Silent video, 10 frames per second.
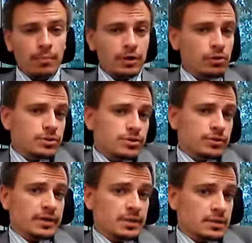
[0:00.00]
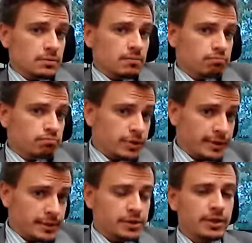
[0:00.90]
but also against
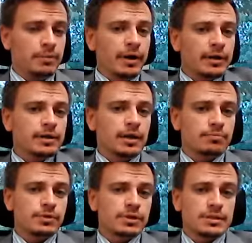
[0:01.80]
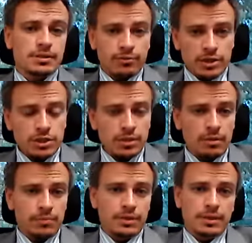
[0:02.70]
potentially American companies and Russian
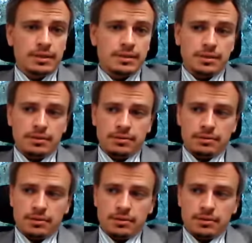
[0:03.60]
companies and